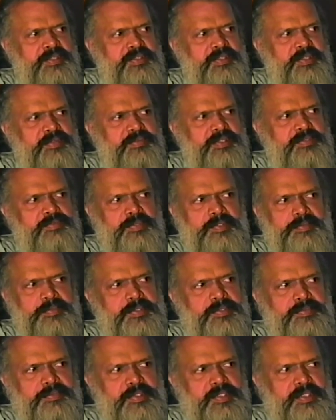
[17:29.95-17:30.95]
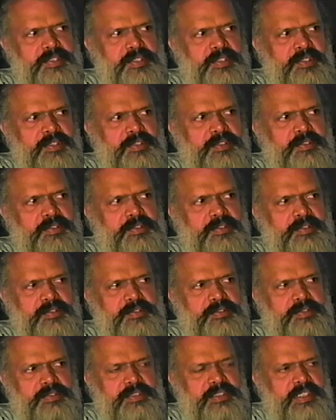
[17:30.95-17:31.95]
She was very much with the
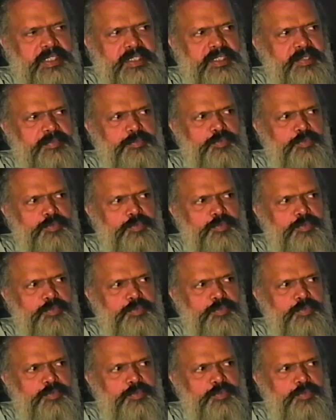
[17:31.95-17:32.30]
JK